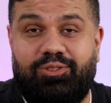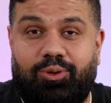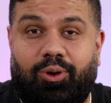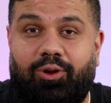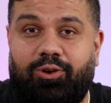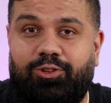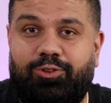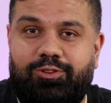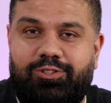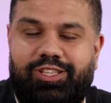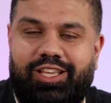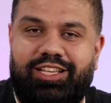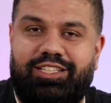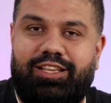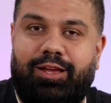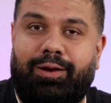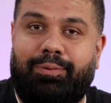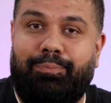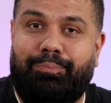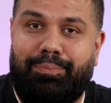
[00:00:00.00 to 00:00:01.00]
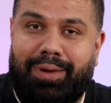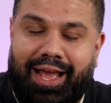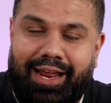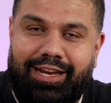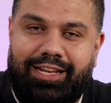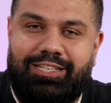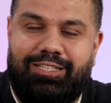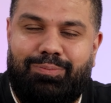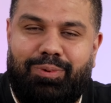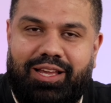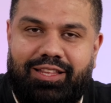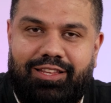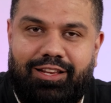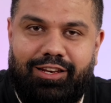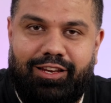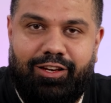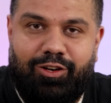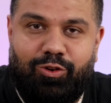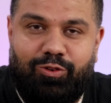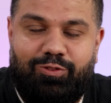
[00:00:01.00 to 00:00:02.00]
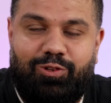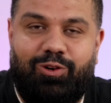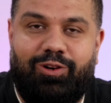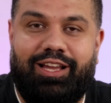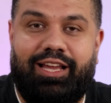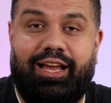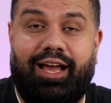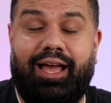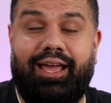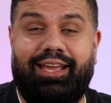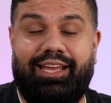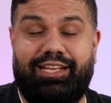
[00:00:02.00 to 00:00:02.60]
So all of those things are managed by the Lenovo AI